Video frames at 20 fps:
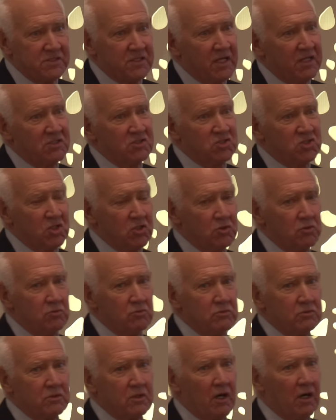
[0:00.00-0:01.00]
stay
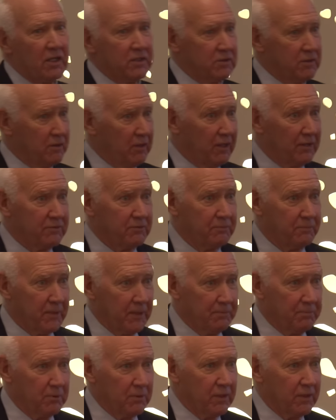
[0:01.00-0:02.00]
tuned, talk to other
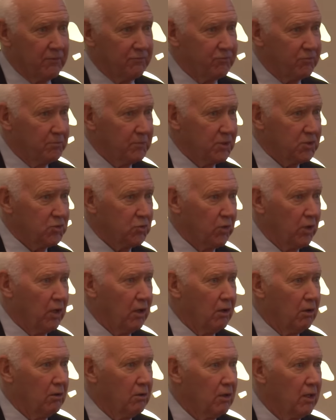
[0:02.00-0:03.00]
people here from
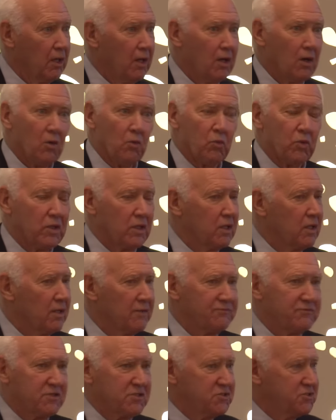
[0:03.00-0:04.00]
Montreal. We'd
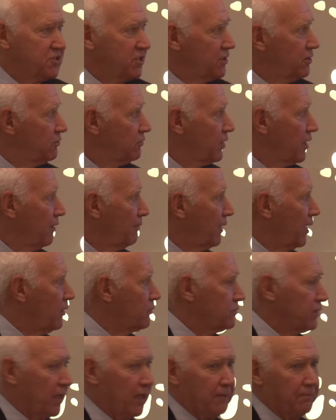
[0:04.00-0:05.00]
love to see you come
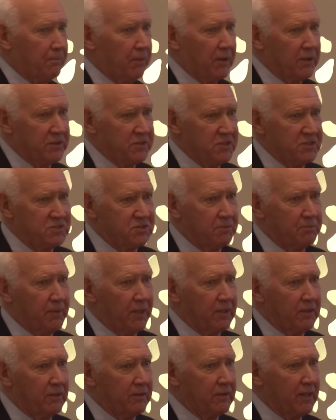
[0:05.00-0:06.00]
out and
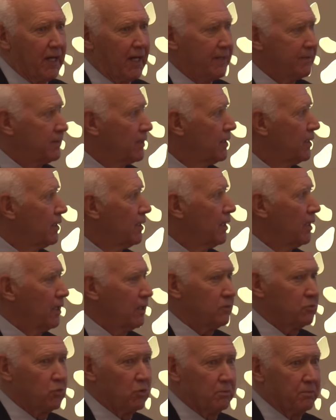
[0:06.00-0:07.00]
participate in that.
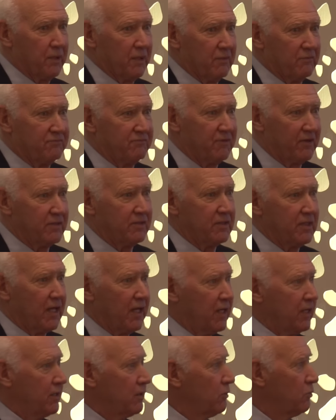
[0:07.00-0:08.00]
It will be a fun
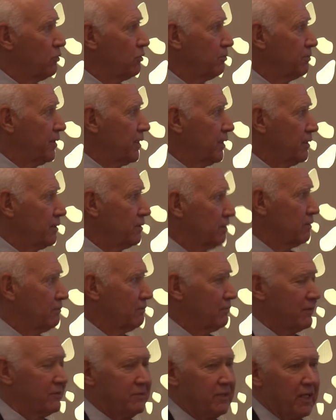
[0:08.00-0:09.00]
day. It will be a,
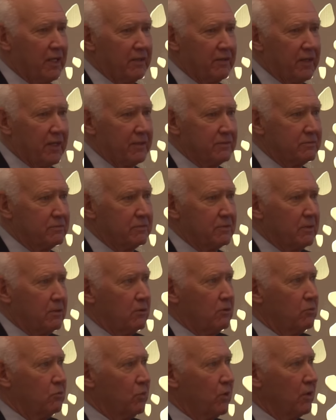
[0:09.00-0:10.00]
a day that, you
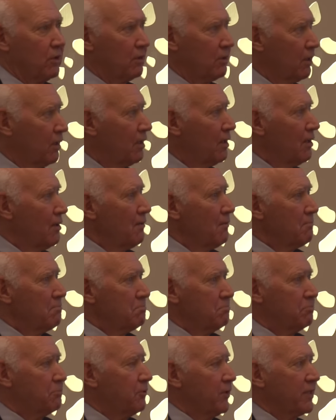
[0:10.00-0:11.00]
know, will
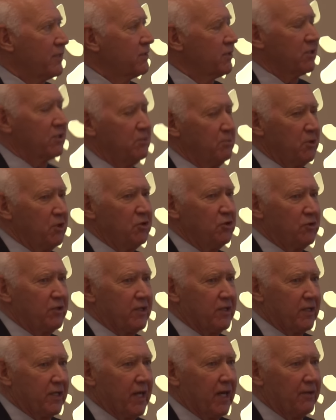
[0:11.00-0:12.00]
bring the community
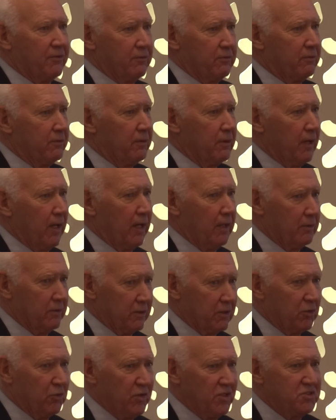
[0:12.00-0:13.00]
together and
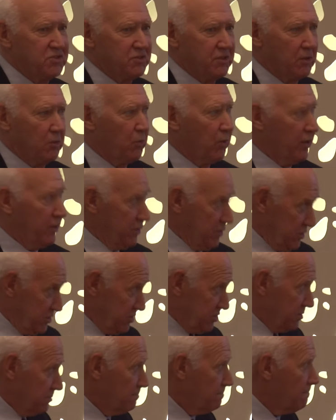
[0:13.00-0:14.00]
increase the
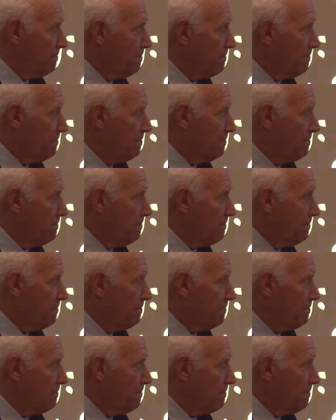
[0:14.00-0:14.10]
awareness.